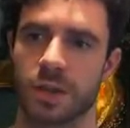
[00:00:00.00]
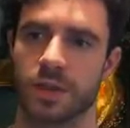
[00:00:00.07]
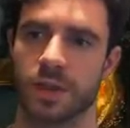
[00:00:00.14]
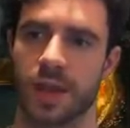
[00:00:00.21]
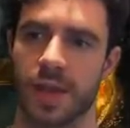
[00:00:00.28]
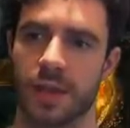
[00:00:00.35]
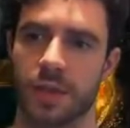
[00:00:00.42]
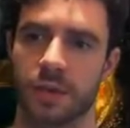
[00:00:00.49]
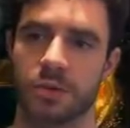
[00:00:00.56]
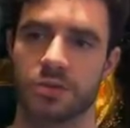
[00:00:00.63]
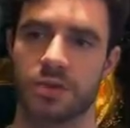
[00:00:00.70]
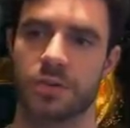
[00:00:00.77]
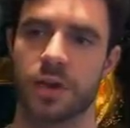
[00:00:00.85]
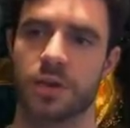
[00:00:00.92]
And they can throw
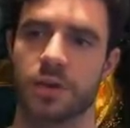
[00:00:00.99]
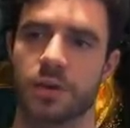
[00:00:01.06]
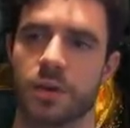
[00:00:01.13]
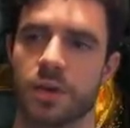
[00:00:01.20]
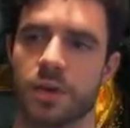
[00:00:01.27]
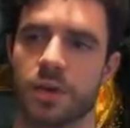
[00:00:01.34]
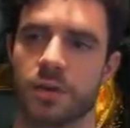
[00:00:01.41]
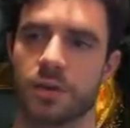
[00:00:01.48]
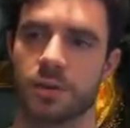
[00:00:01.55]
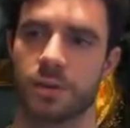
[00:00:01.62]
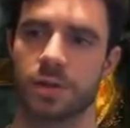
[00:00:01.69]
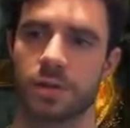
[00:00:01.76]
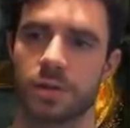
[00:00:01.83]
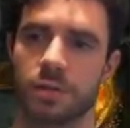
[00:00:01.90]
stuff at you. So
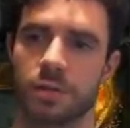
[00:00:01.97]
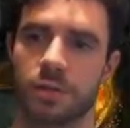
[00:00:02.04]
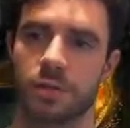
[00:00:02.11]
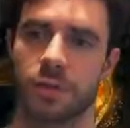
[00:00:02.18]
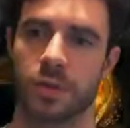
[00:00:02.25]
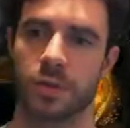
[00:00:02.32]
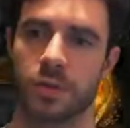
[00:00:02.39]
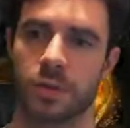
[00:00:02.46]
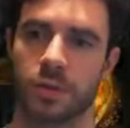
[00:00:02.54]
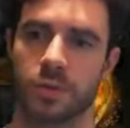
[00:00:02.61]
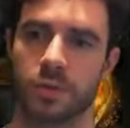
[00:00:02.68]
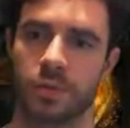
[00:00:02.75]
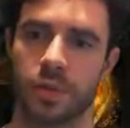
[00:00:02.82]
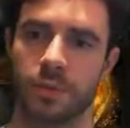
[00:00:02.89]
make sure you move for the throw
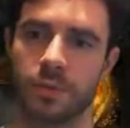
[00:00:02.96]
as well.